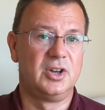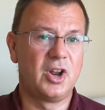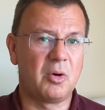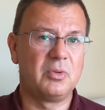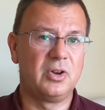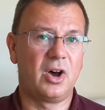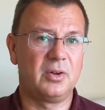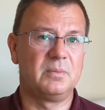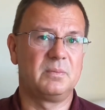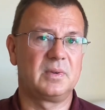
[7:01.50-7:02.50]
not
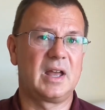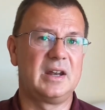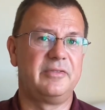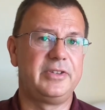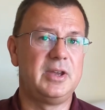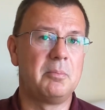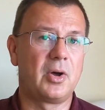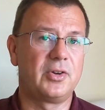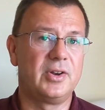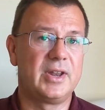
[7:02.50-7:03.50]
kind of your
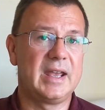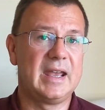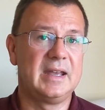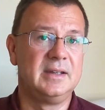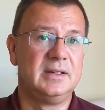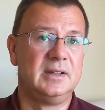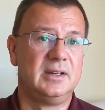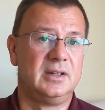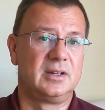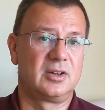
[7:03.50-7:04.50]
modern day
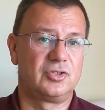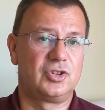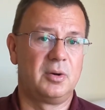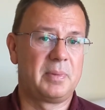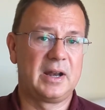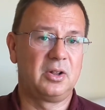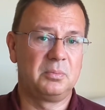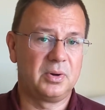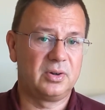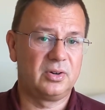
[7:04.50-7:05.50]
control panel,
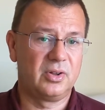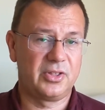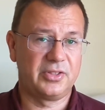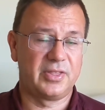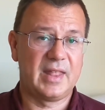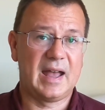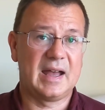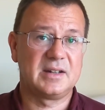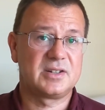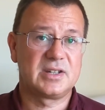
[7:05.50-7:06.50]
but other than
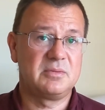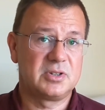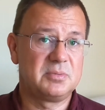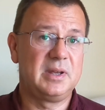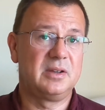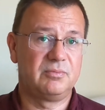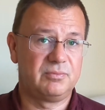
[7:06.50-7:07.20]
that, seems to be a